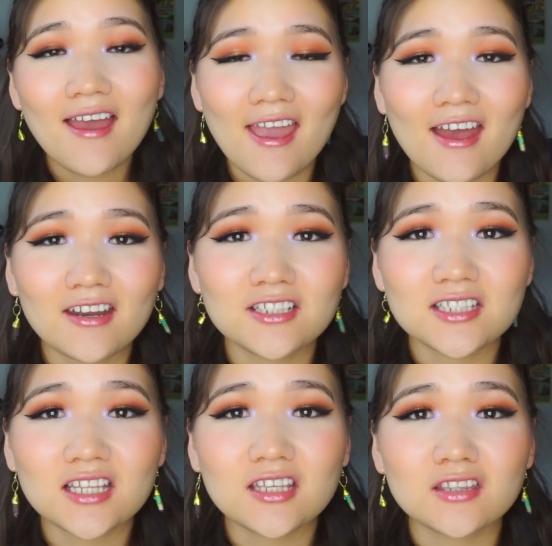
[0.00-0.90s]
And I just
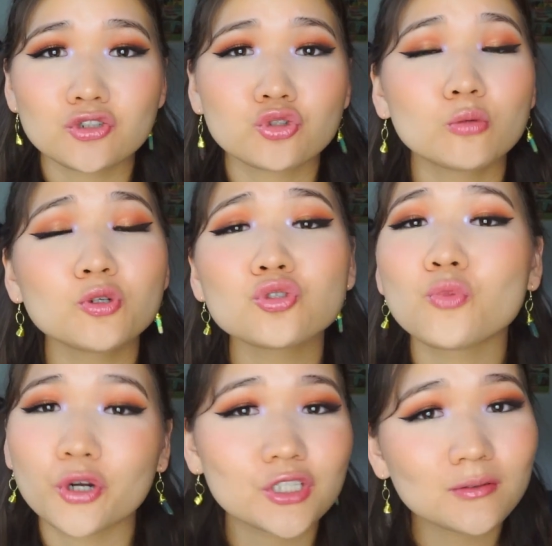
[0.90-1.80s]
think that there's so much
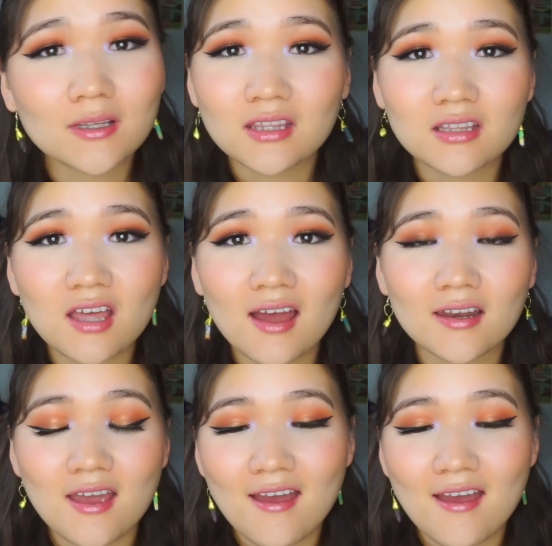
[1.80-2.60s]
more to it than that.